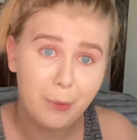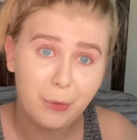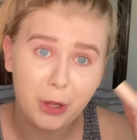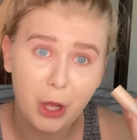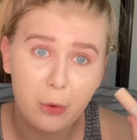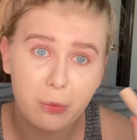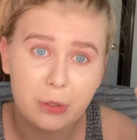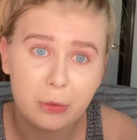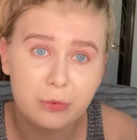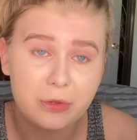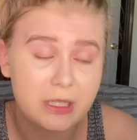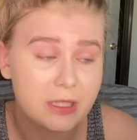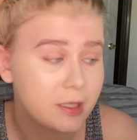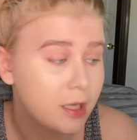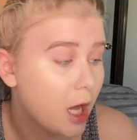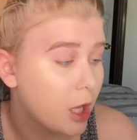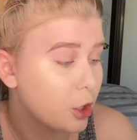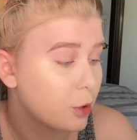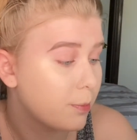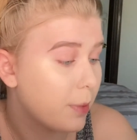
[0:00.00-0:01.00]
gonna go in with this
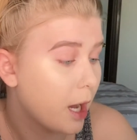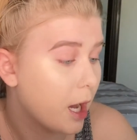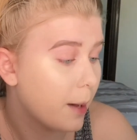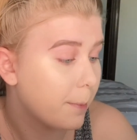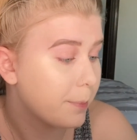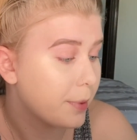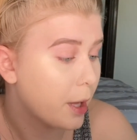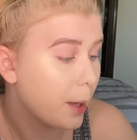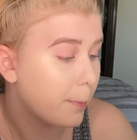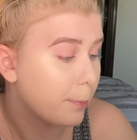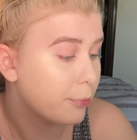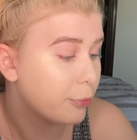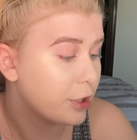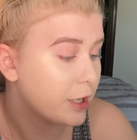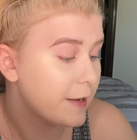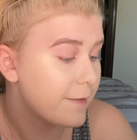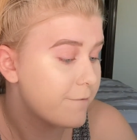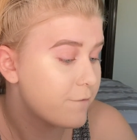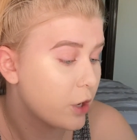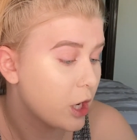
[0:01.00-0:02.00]
ColourPop Pretty
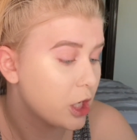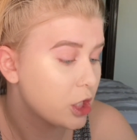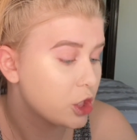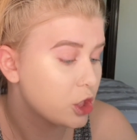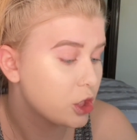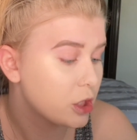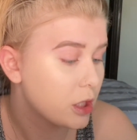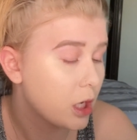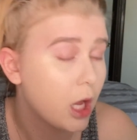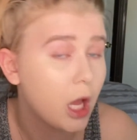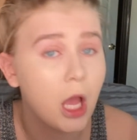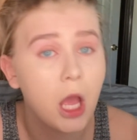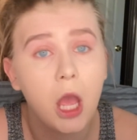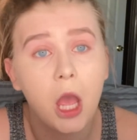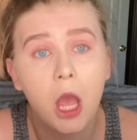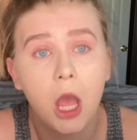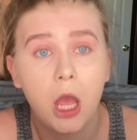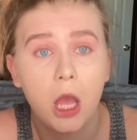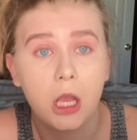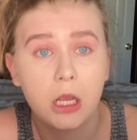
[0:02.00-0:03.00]
Fresh
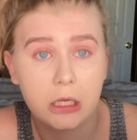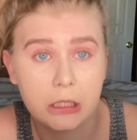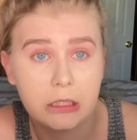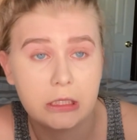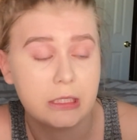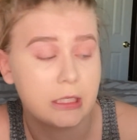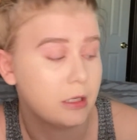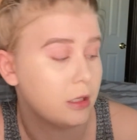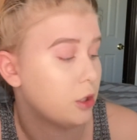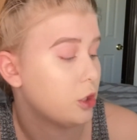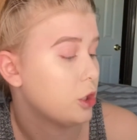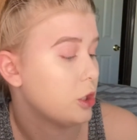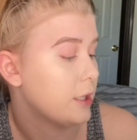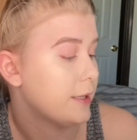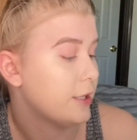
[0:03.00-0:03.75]
concealer in the